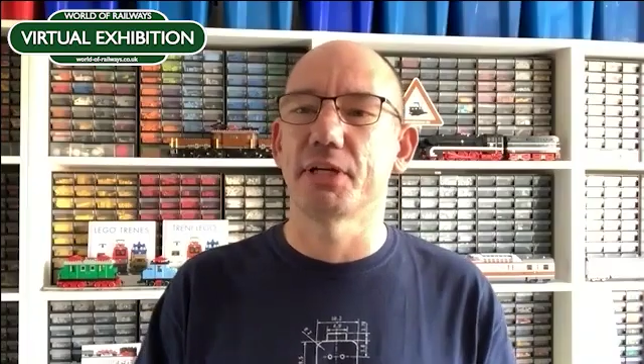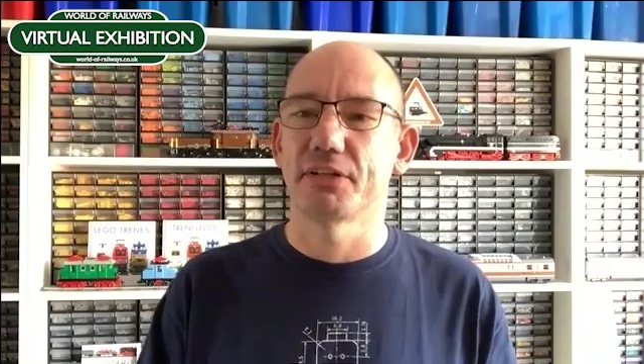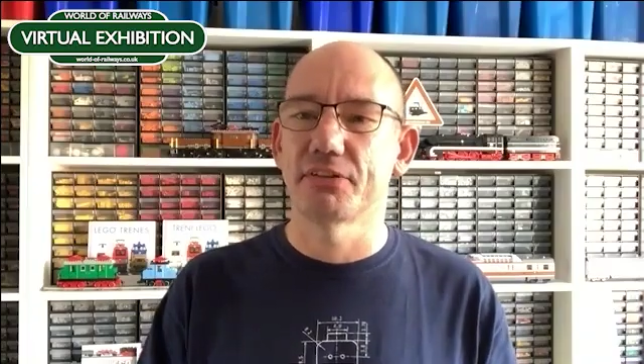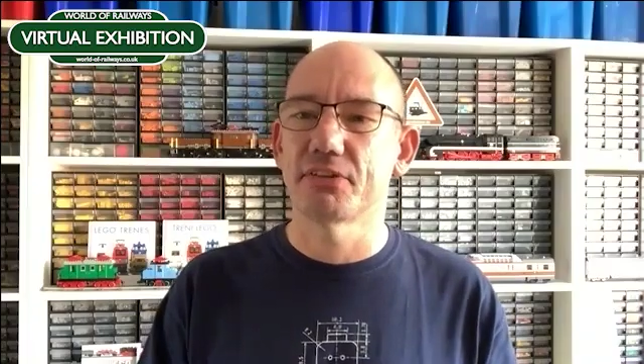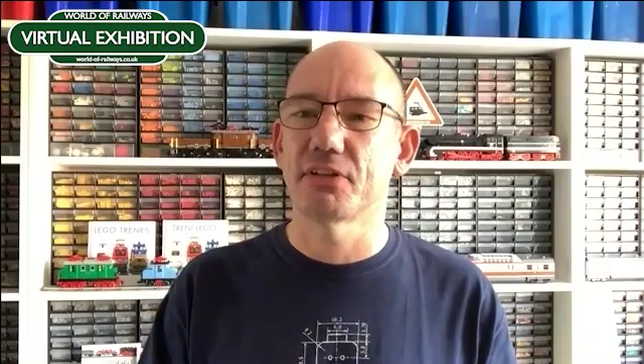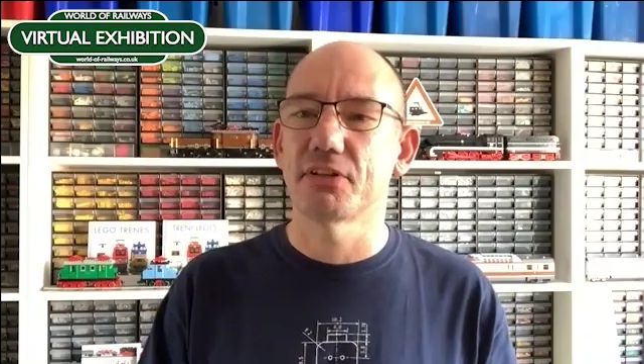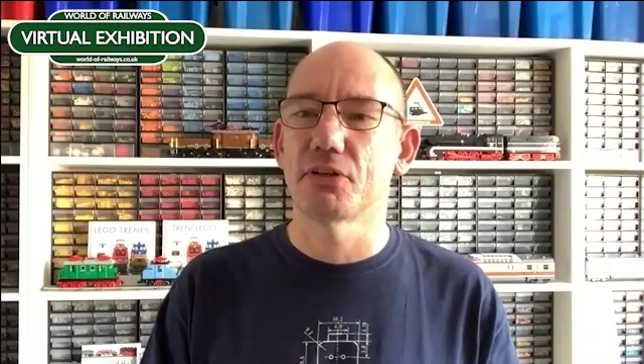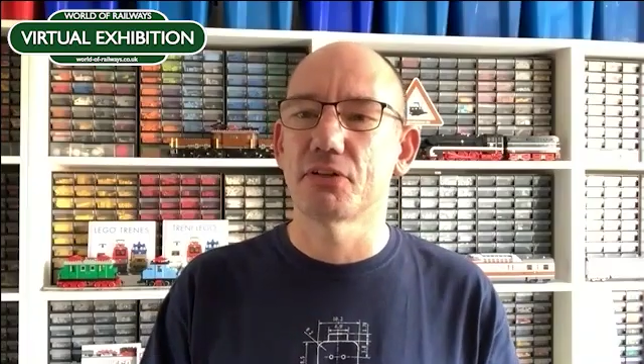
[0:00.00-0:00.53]

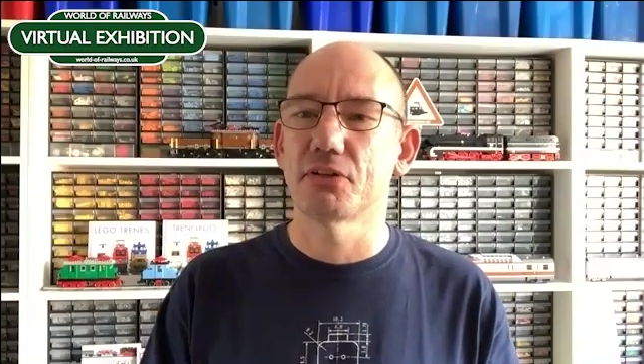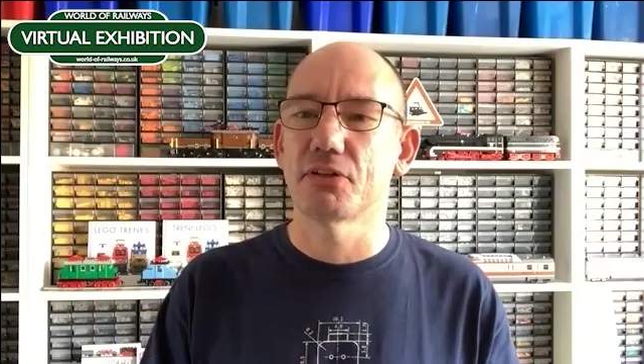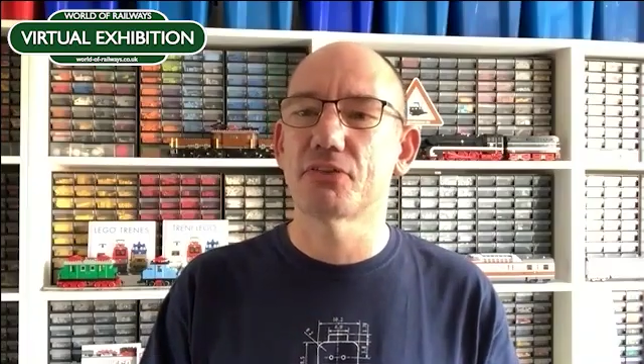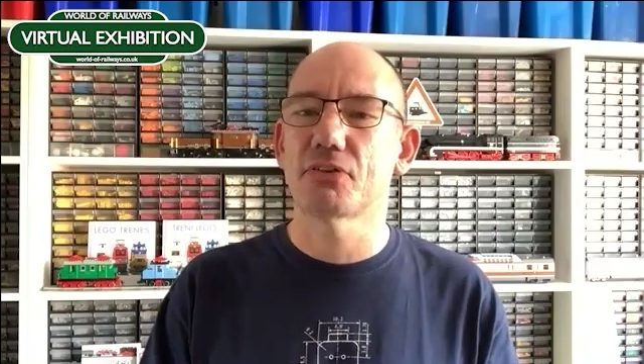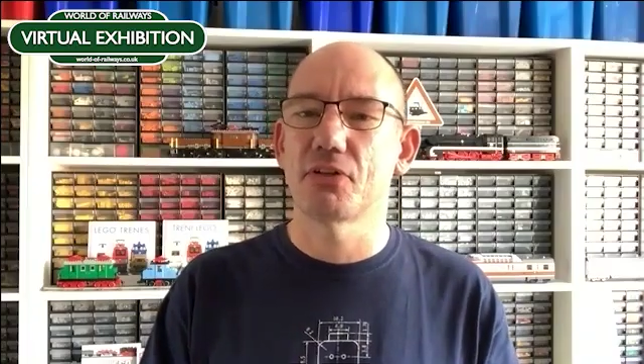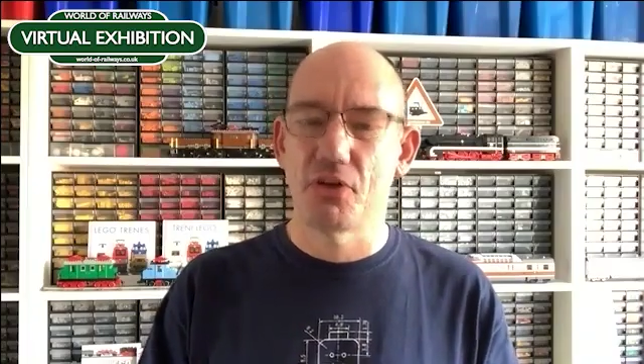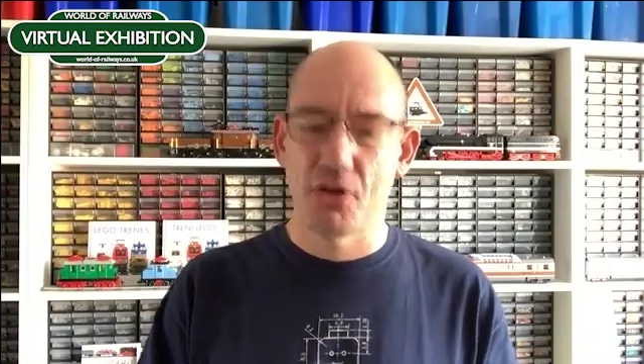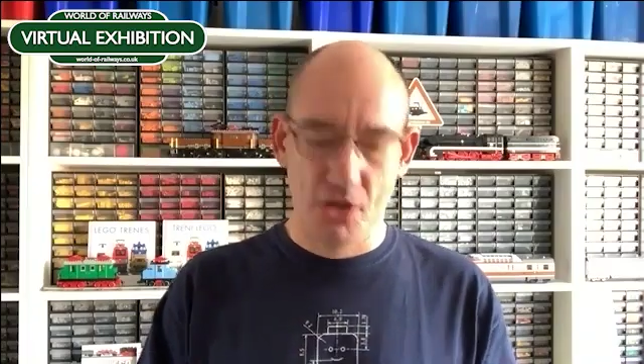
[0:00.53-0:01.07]
So
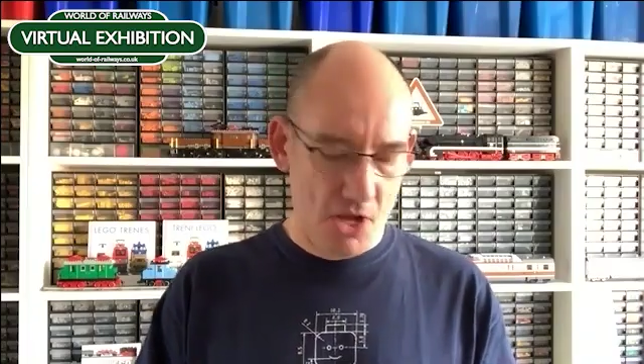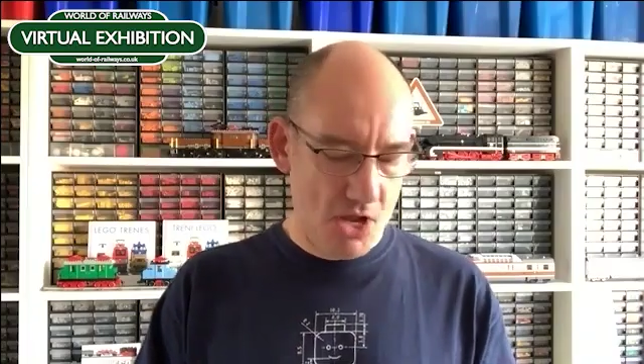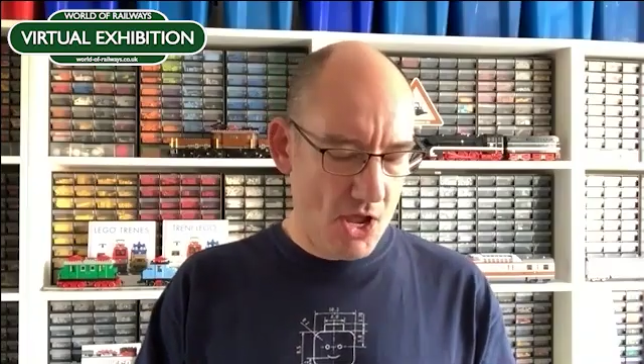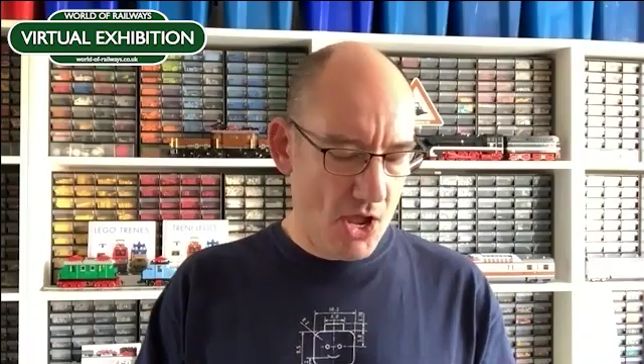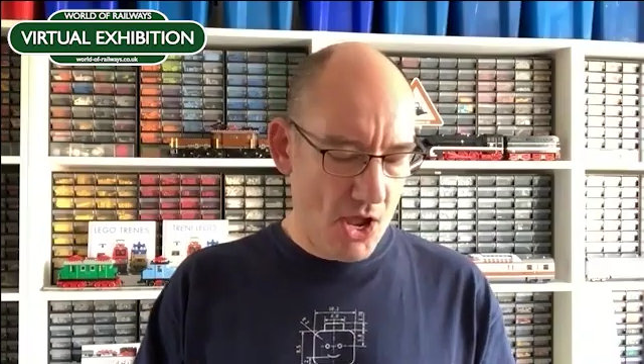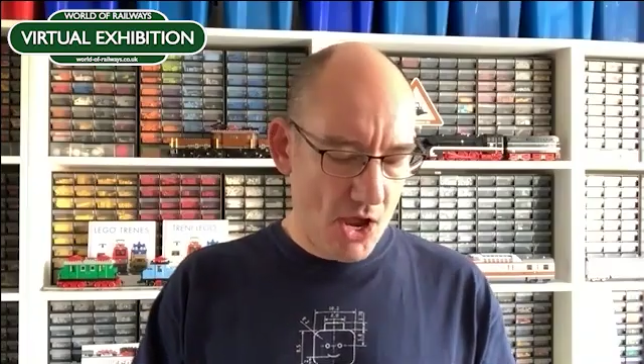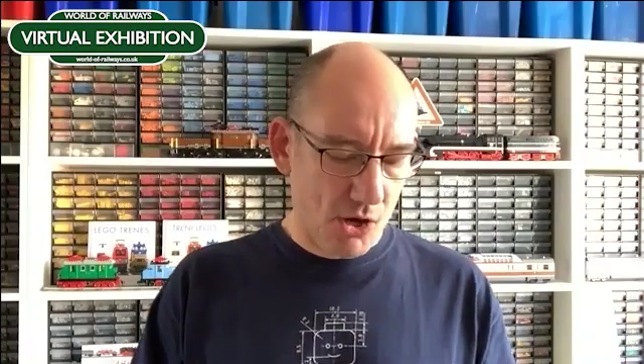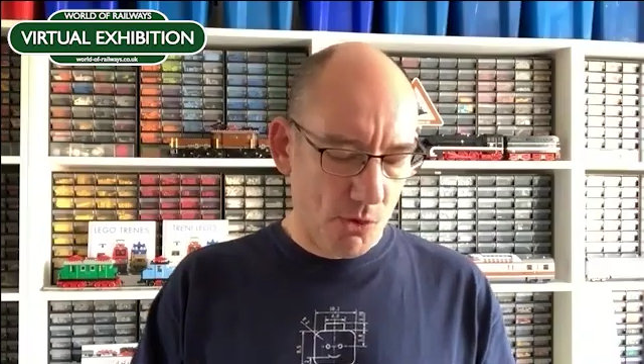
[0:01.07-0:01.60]
it's
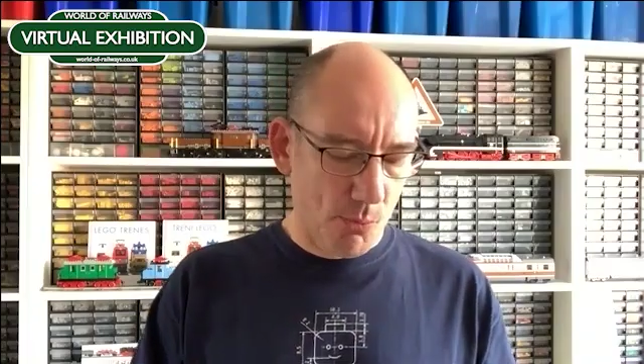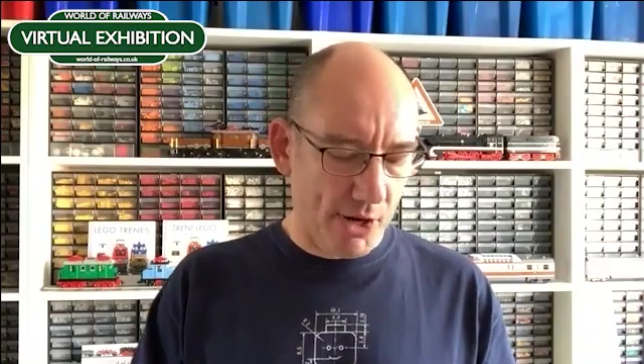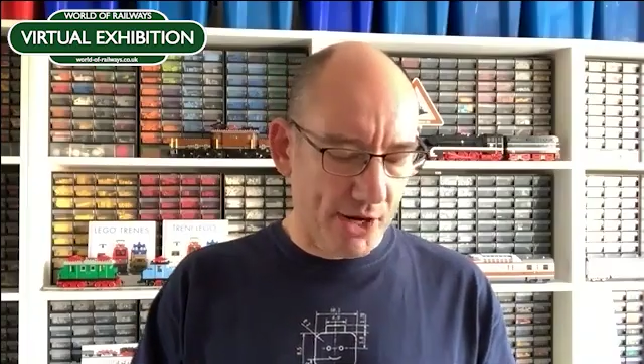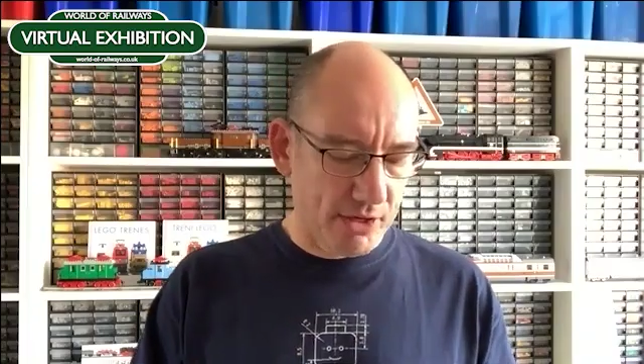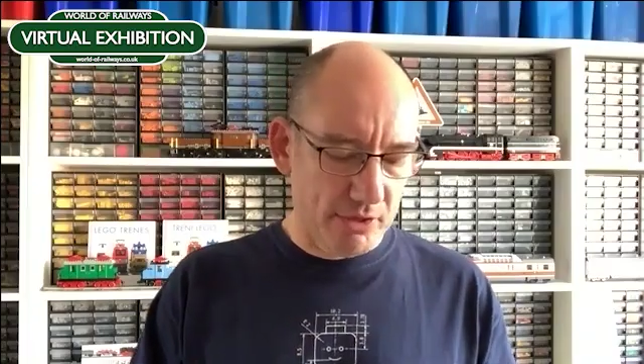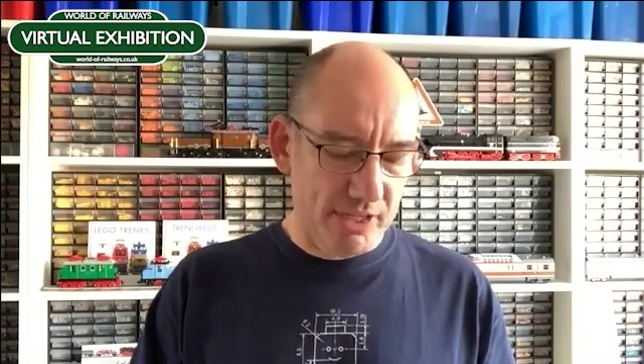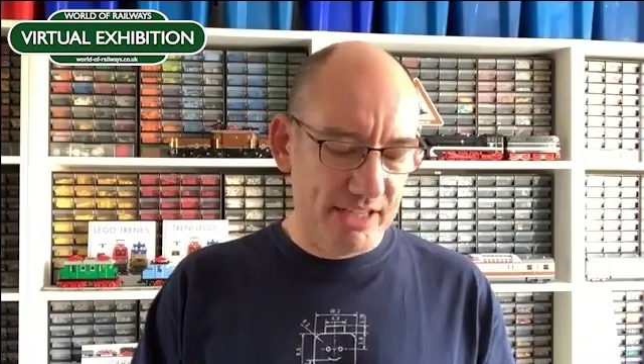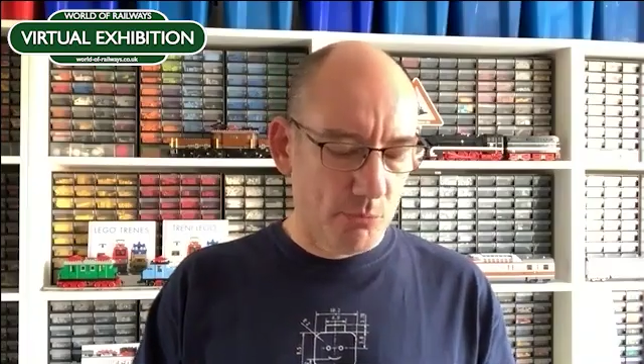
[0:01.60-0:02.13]
it